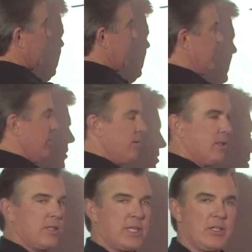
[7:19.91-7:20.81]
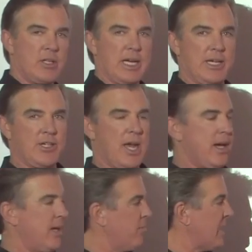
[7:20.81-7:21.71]
you know, it's gonna look like a
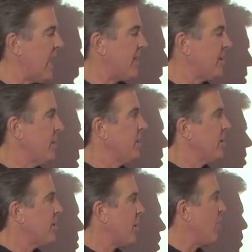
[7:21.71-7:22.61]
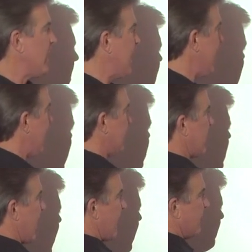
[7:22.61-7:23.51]
shotgun blast. So we can't
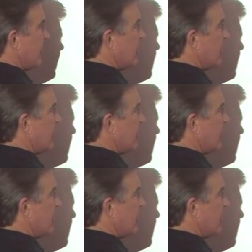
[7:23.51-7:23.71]
have